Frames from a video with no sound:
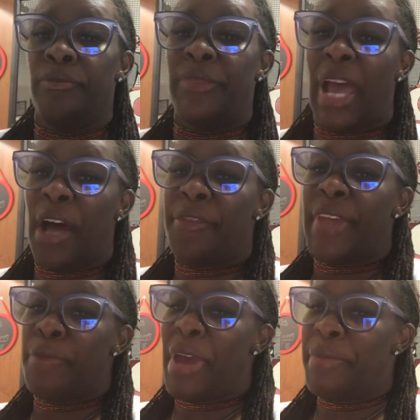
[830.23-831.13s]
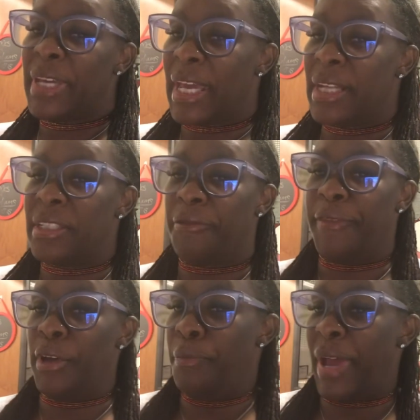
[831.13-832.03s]
Now, they may begin to
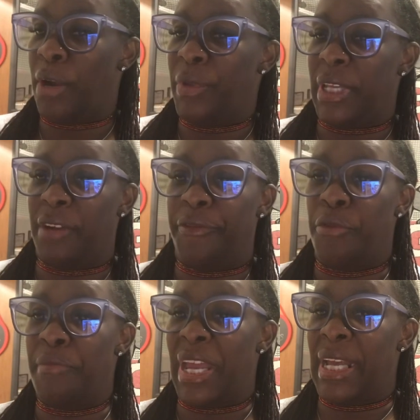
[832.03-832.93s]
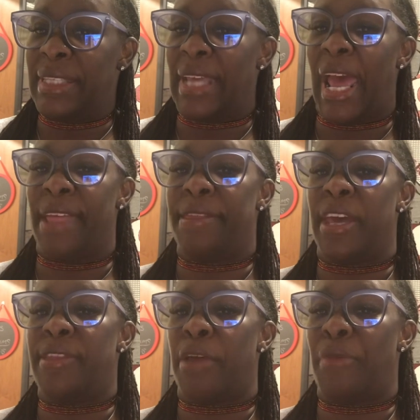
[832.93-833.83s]
feel better within a few minutes, and
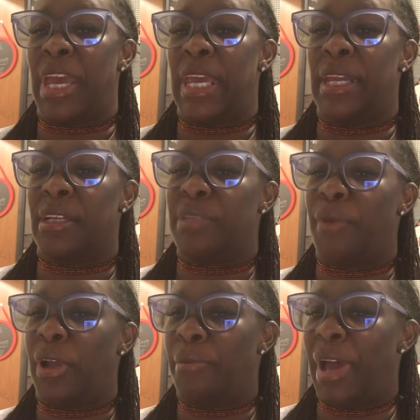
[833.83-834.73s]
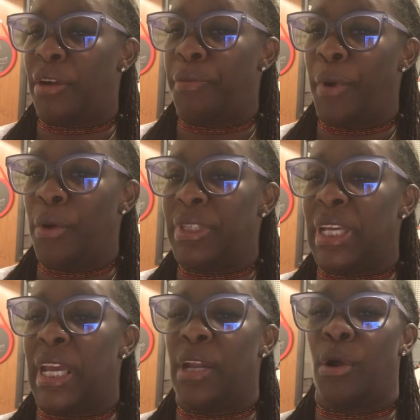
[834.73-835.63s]
then they may eat a small amount of
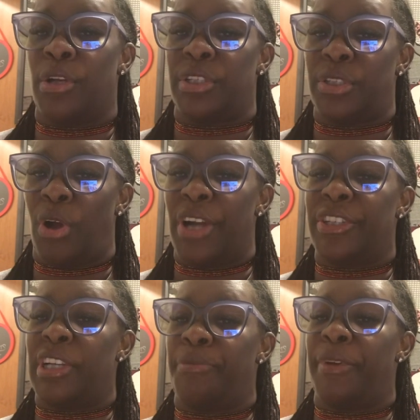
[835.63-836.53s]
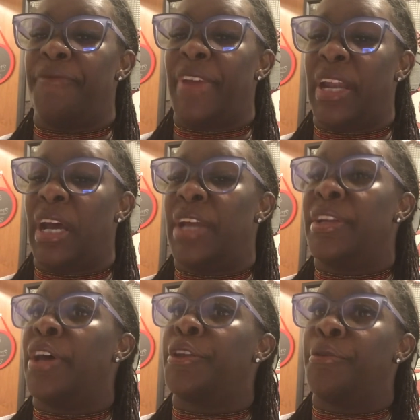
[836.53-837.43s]
protein or starch to prevent
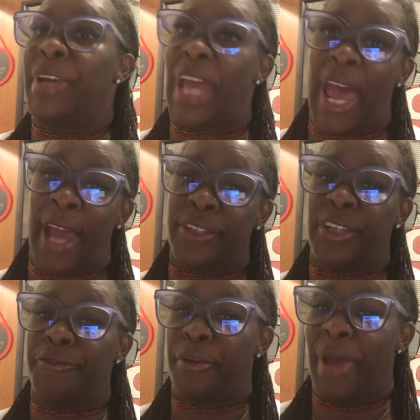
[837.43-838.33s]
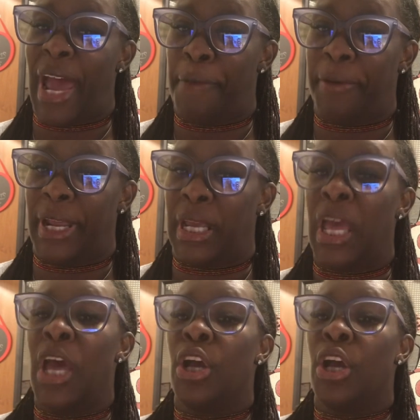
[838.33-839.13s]
another reaction from happening.